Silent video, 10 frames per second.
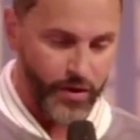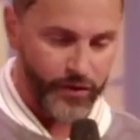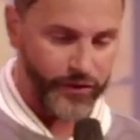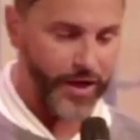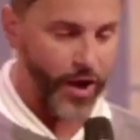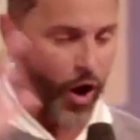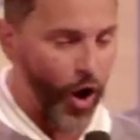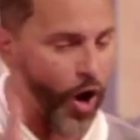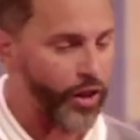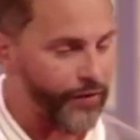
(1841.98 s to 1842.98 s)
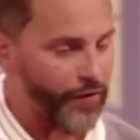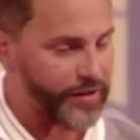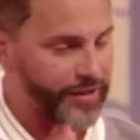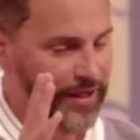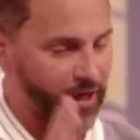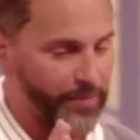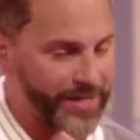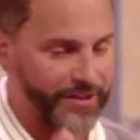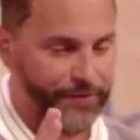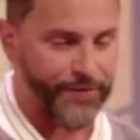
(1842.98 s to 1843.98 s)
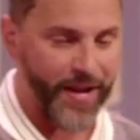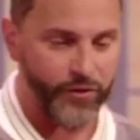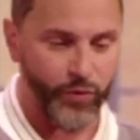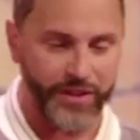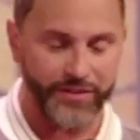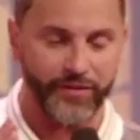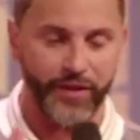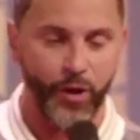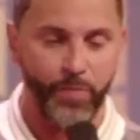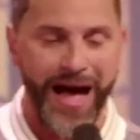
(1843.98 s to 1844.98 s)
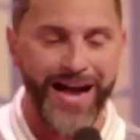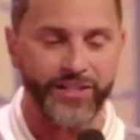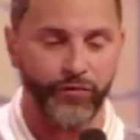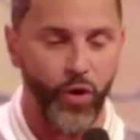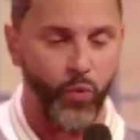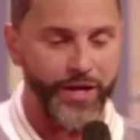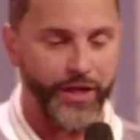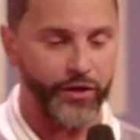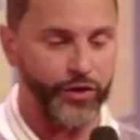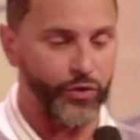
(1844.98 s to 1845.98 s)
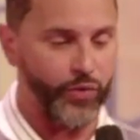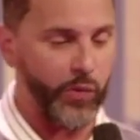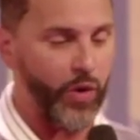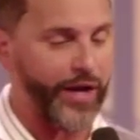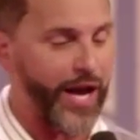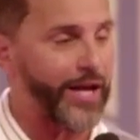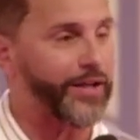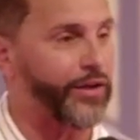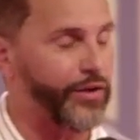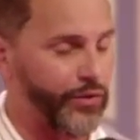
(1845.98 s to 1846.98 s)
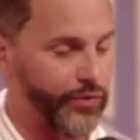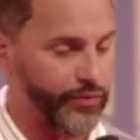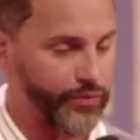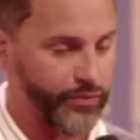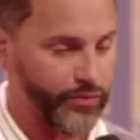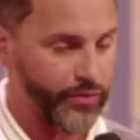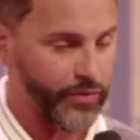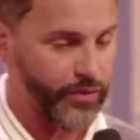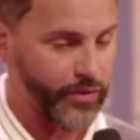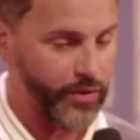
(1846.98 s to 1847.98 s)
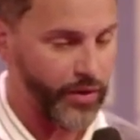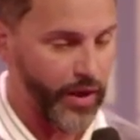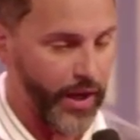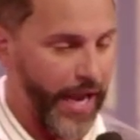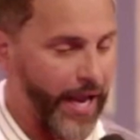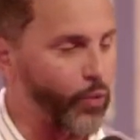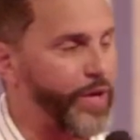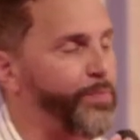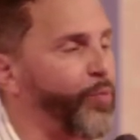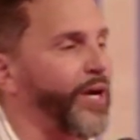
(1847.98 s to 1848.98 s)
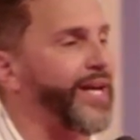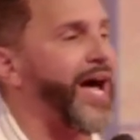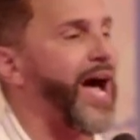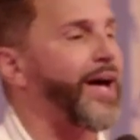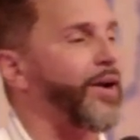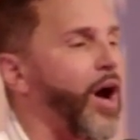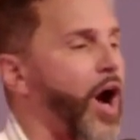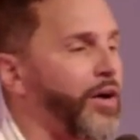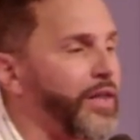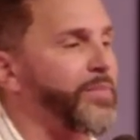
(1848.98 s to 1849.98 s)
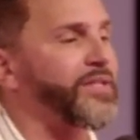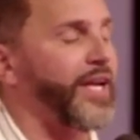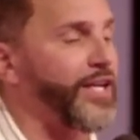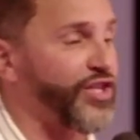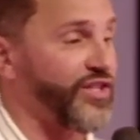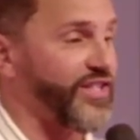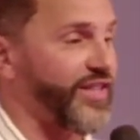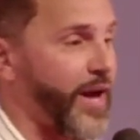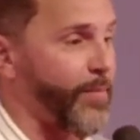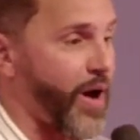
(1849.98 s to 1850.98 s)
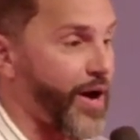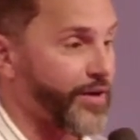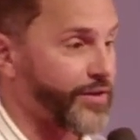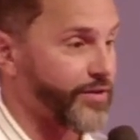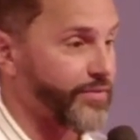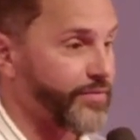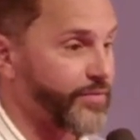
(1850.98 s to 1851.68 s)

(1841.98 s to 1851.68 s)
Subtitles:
See, all of us come into faith with this little box of what we can do and what God can do. And we bring God our limitations in that box.